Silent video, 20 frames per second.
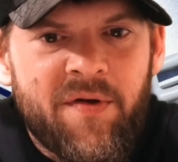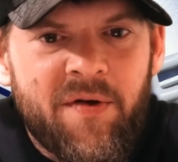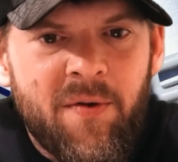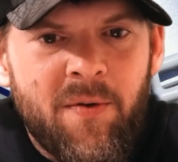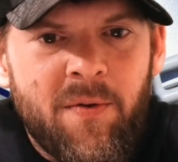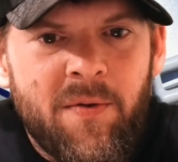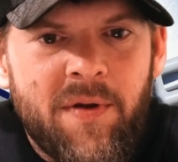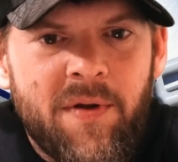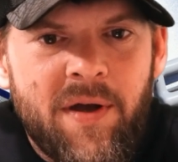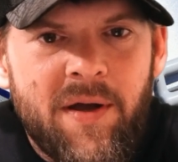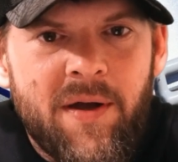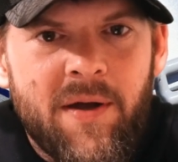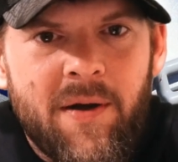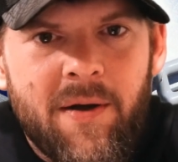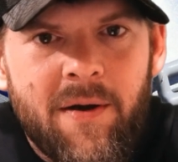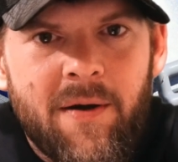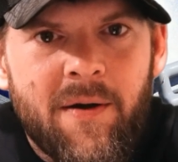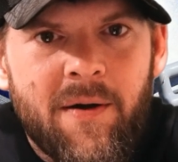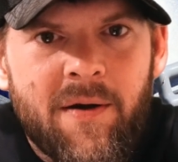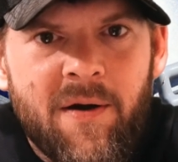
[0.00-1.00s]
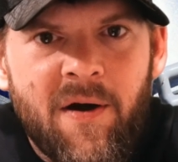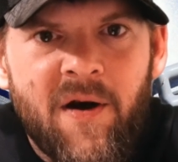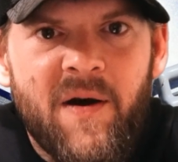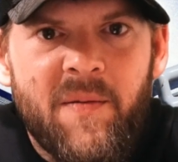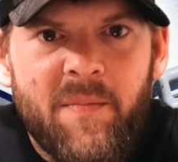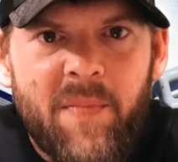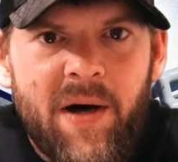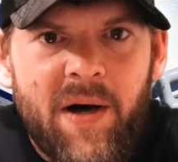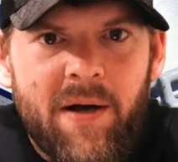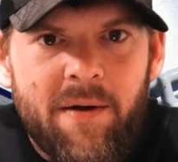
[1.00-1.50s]
to the
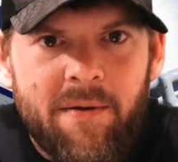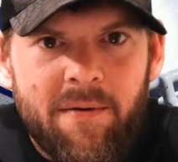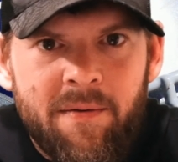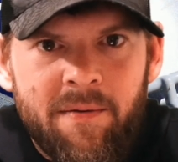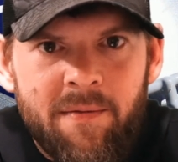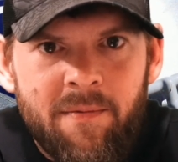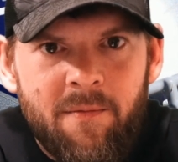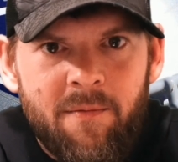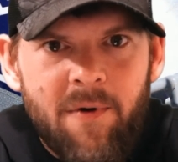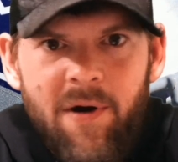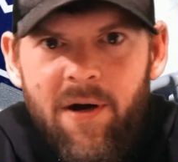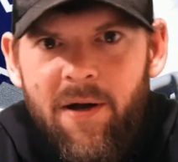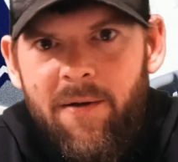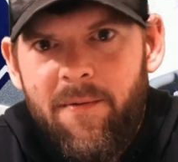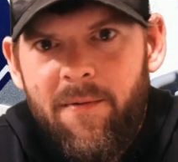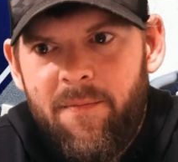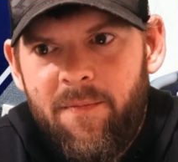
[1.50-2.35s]
combine, right?